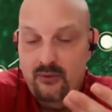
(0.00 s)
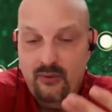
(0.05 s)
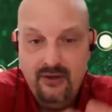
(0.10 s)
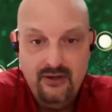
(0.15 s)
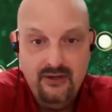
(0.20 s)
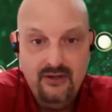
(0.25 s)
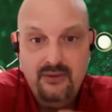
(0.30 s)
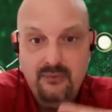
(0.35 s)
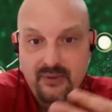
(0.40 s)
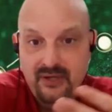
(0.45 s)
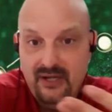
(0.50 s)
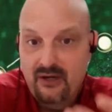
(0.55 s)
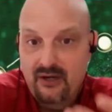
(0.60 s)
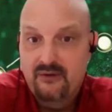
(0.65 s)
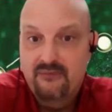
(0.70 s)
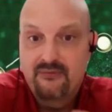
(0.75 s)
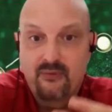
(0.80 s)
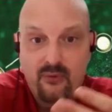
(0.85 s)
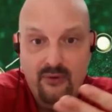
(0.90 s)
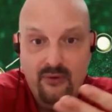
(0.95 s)
$200,
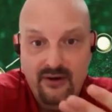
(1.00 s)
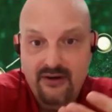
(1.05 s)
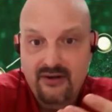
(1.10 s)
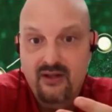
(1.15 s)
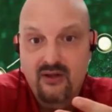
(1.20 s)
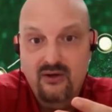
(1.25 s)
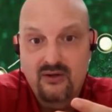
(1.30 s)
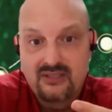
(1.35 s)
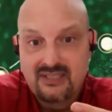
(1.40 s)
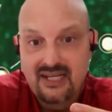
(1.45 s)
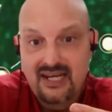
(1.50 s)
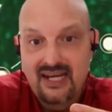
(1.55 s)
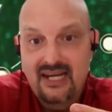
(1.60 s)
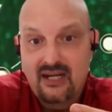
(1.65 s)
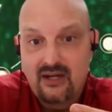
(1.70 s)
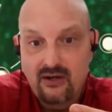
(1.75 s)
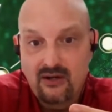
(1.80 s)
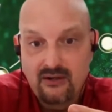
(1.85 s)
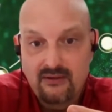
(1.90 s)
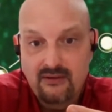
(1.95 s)
$300, $400 an
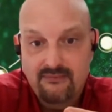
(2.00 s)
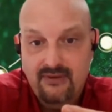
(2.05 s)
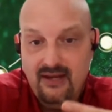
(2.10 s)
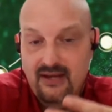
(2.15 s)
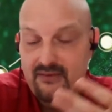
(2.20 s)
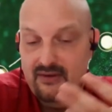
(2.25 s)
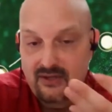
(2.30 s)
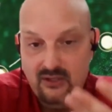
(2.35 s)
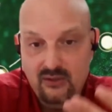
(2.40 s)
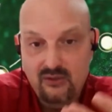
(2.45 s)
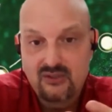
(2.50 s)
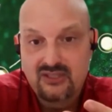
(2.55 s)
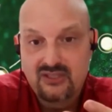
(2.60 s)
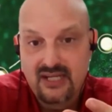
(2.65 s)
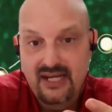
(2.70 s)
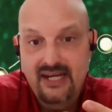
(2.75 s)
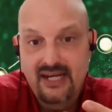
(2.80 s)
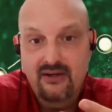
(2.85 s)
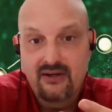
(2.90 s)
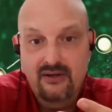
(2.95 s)
acre, $500
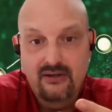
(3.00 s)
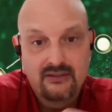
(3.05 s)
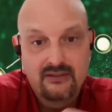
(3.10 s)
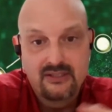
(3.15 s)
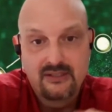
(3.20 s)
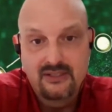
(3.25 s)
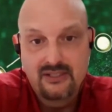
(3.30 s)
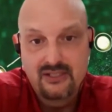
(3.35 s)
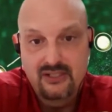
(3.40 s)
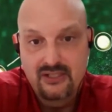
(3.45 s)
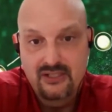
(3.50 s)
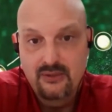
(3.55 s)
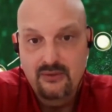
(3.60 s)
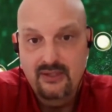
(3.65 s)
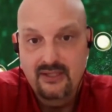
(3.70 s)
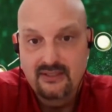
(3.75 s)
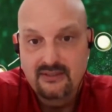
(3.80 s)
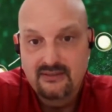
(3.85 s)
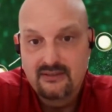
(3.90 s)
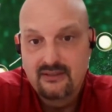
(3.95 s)
an acre to do
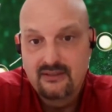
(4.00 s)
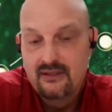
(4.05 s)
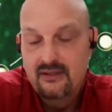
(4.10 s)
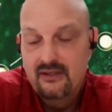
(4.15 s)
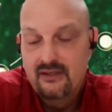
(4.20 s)
this.